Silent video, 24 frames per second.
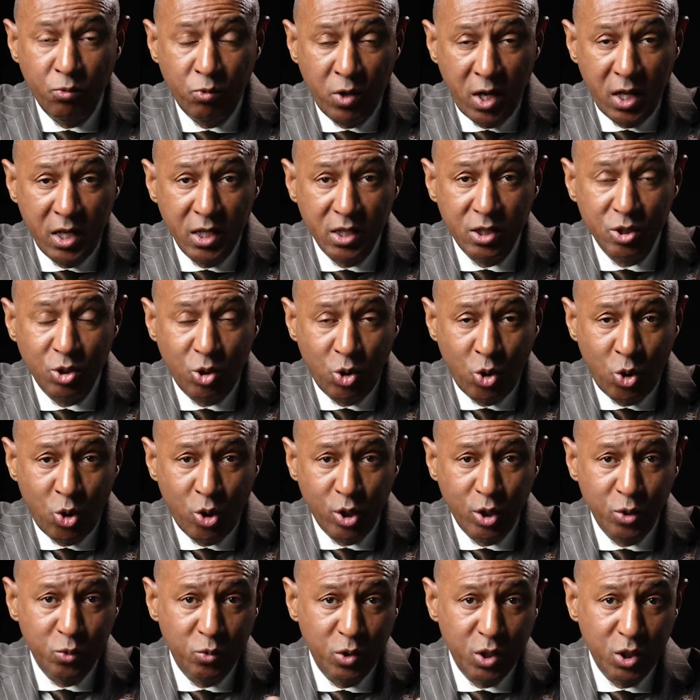ready to
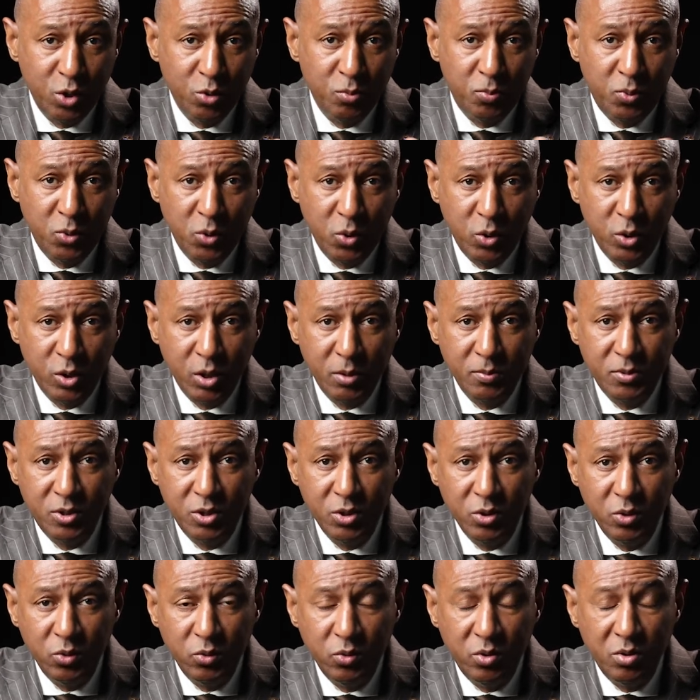order when you pulled up
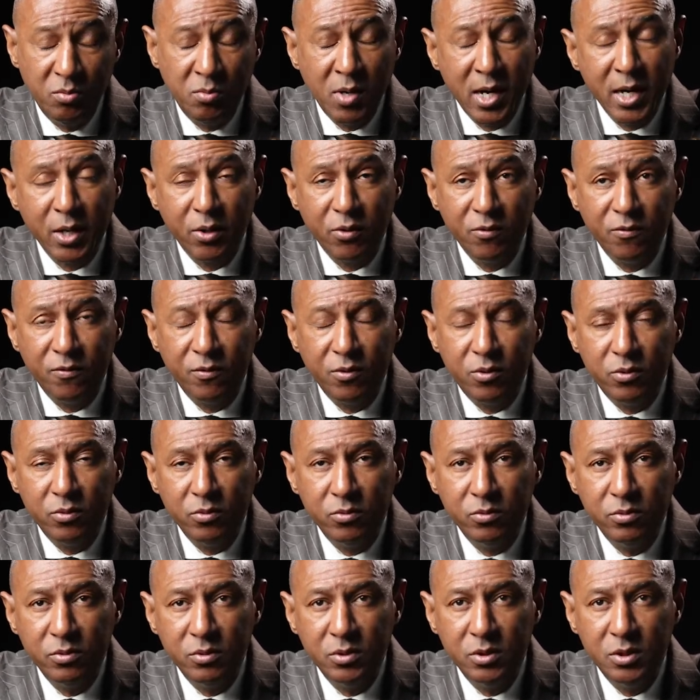to the
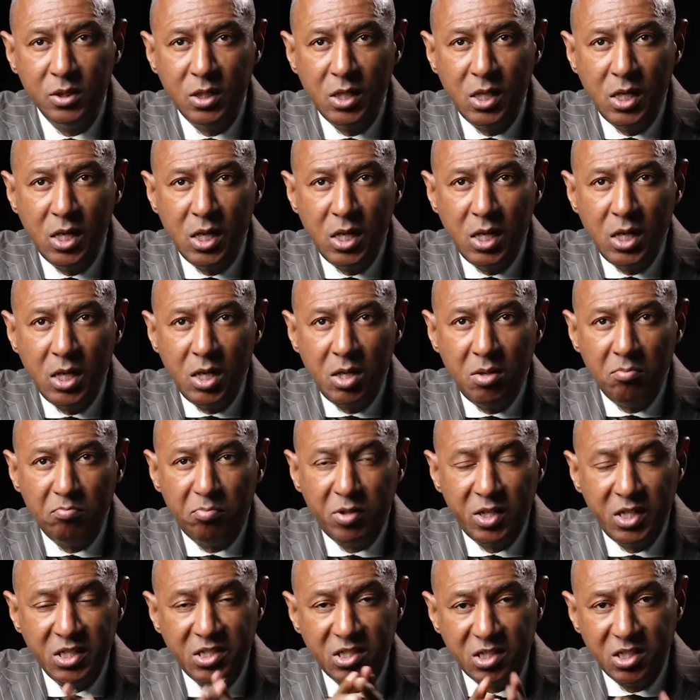microphone.
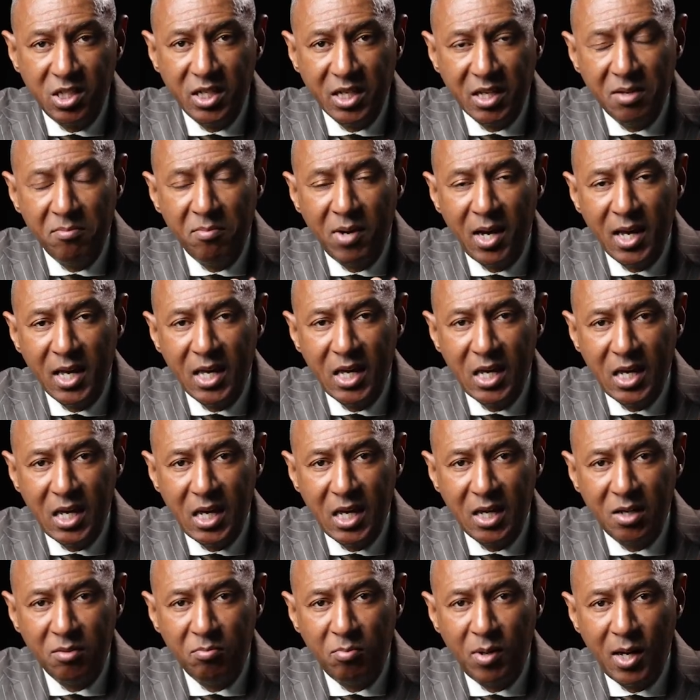But it stuck in my
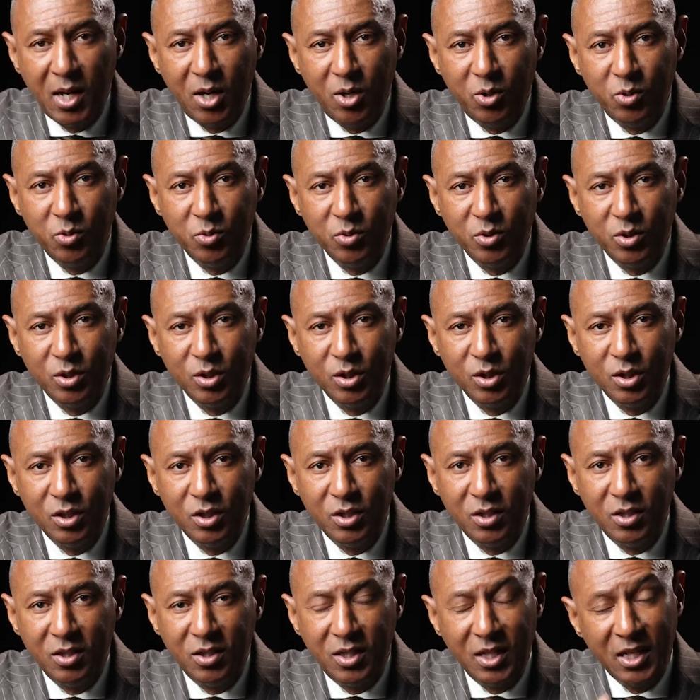head about
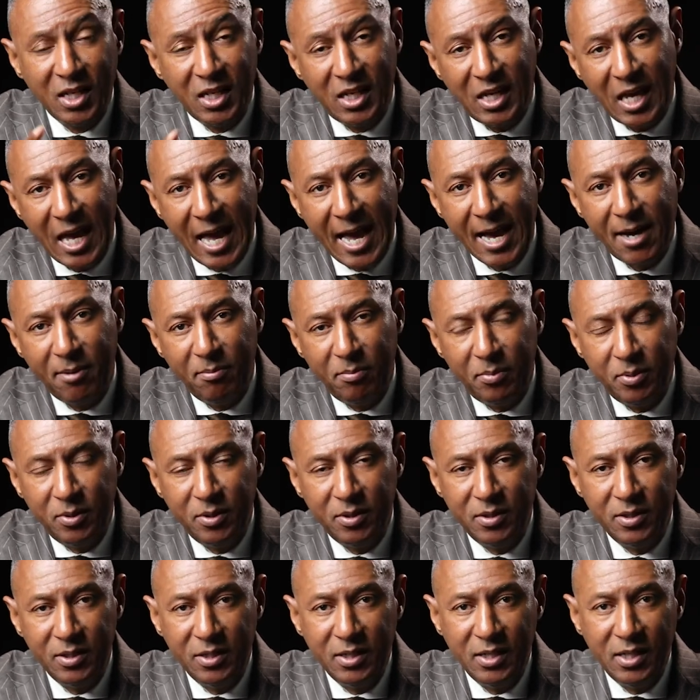the gap.
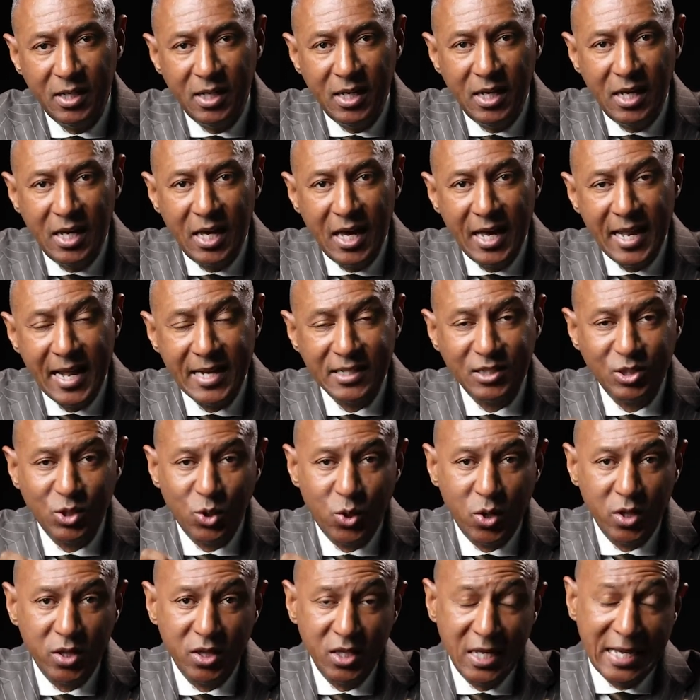And I
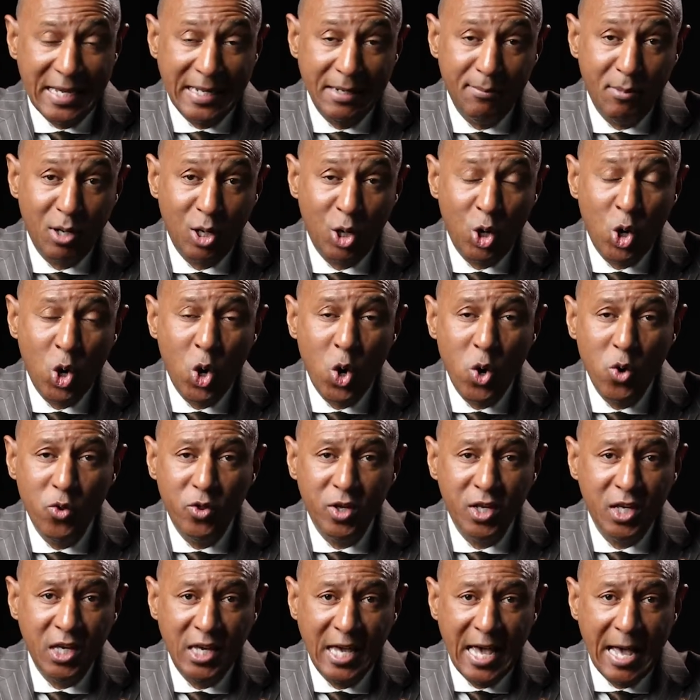started thinking about all
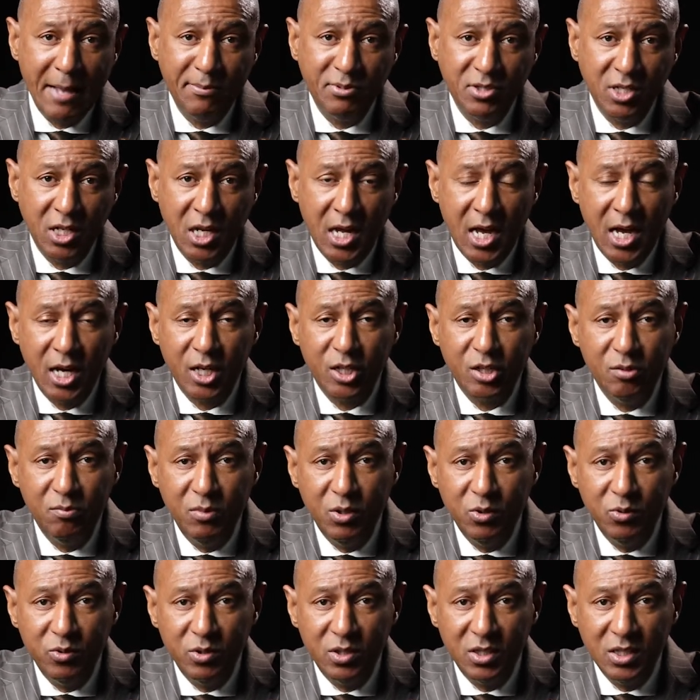the gaps in our
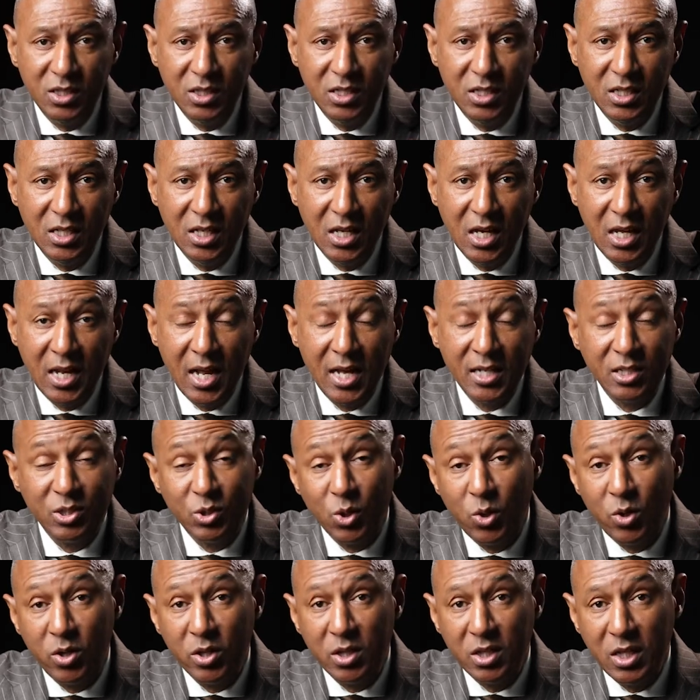community. And I
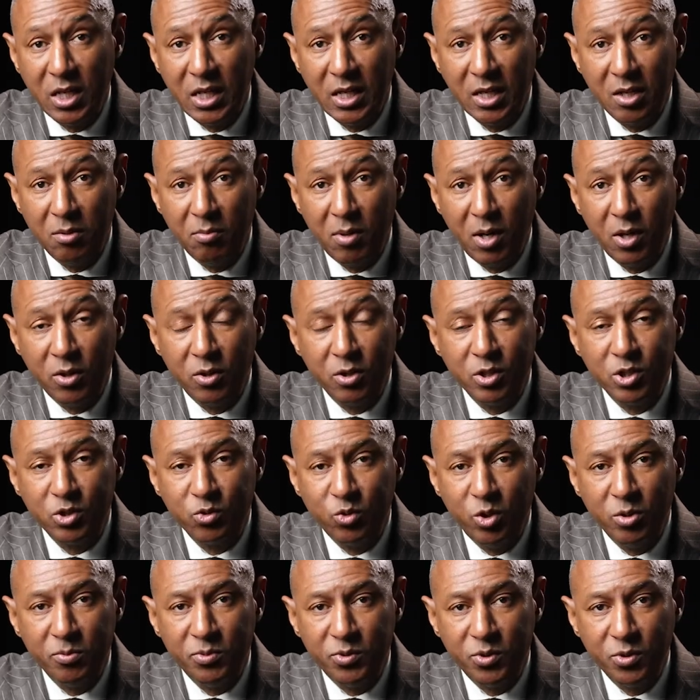started thinking about the
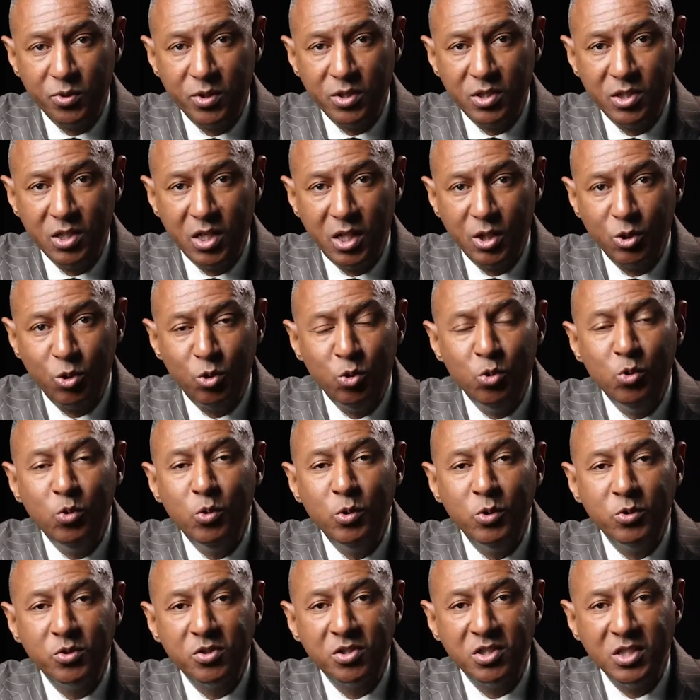scripture. It said, who
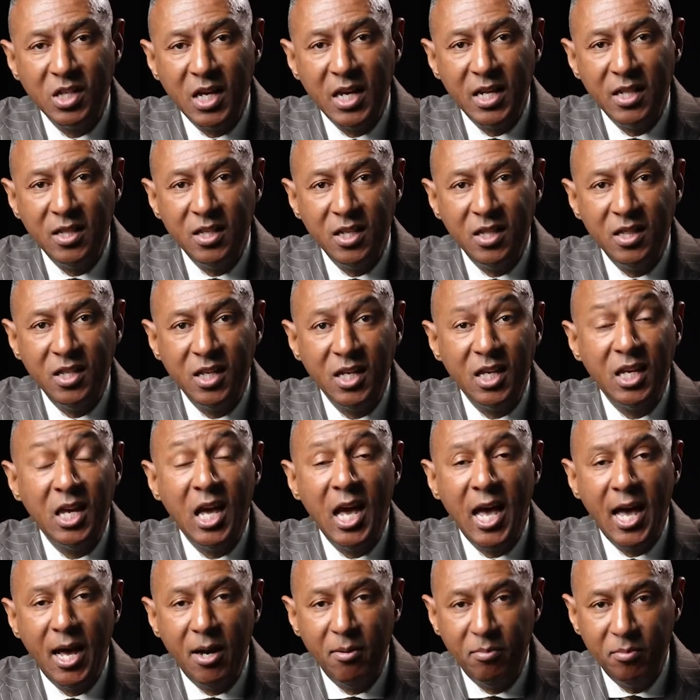will stand in the
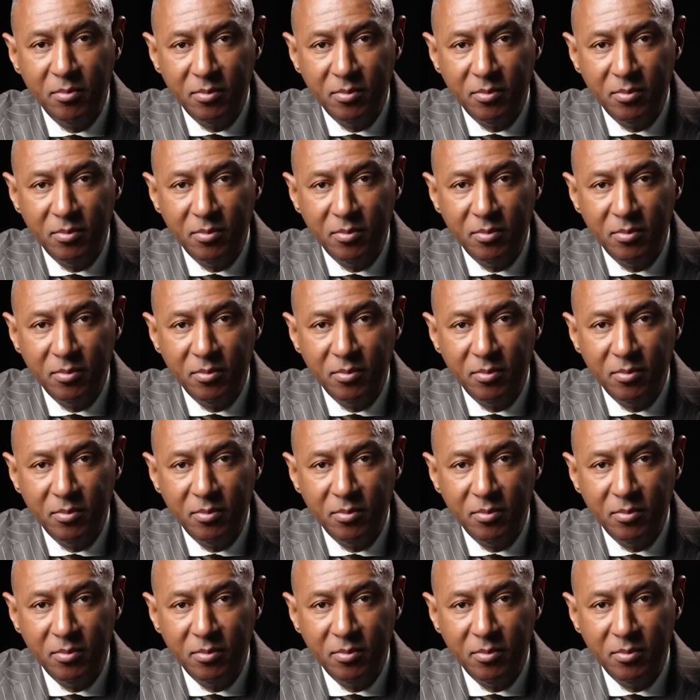gap?